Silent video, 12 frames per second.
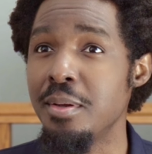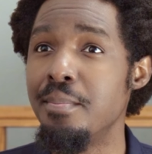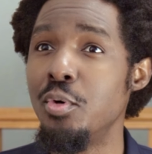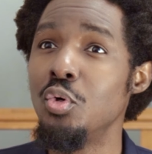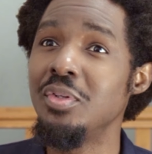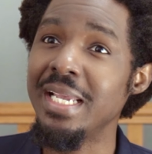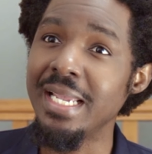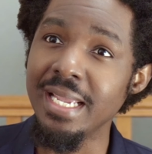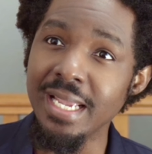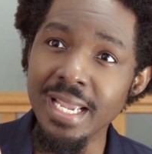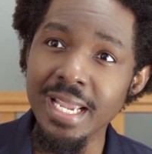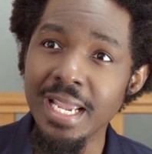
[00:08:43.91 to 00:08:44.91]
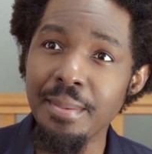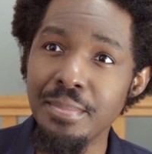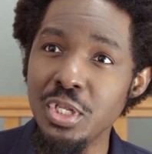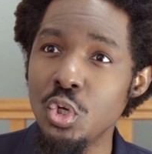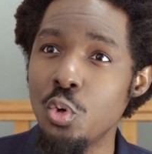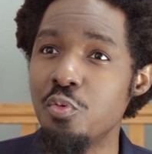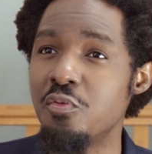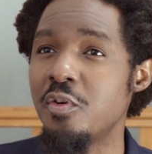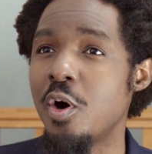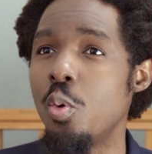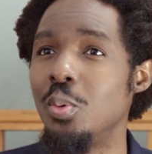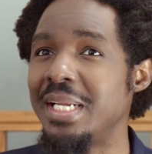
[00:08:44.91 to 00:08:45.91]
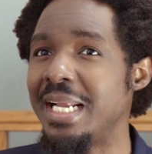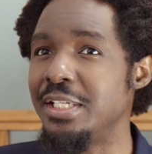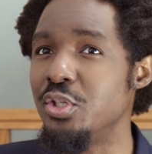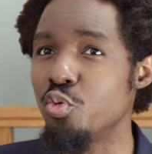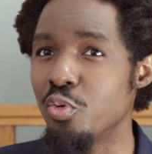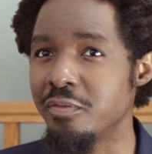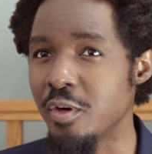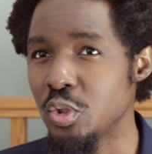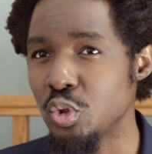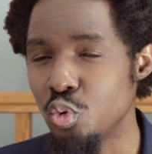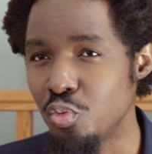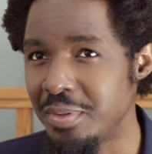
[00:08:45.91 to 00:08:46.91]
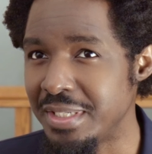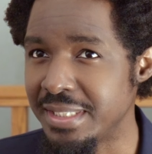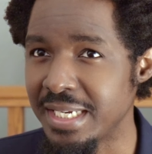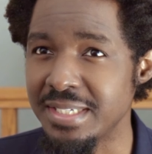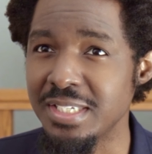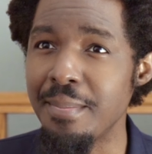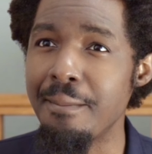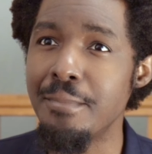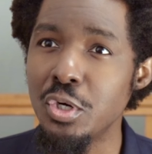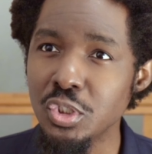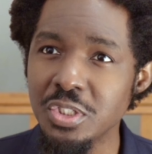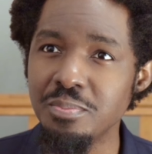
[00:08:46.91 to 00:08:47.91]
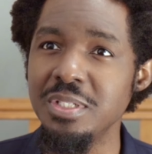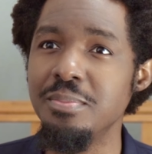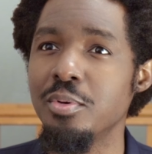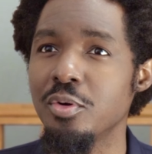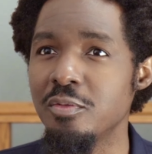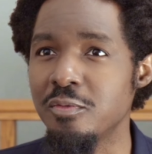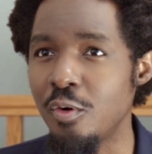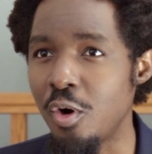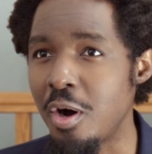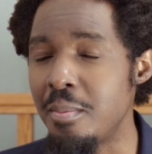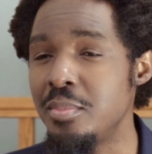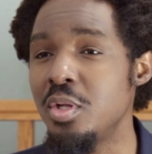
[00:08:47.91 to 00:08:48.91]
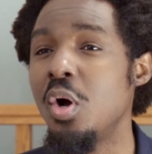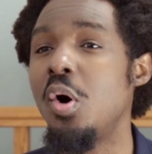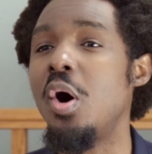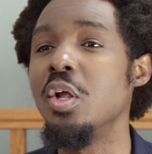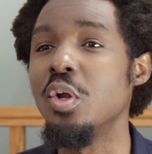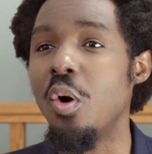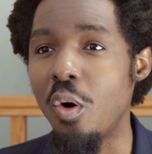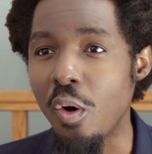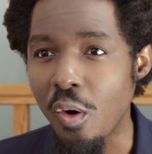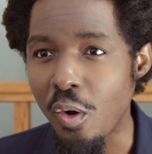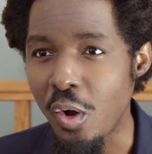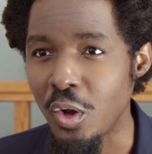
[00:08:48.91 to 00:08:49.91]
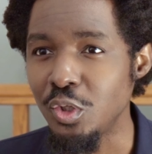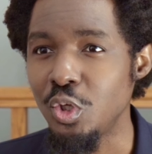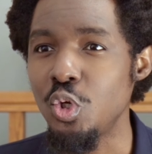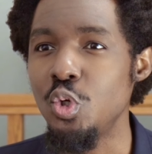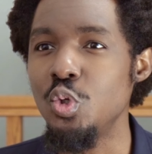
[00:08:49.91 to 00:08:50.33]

Both the ABO forward and reverse grouping testing must be performed on all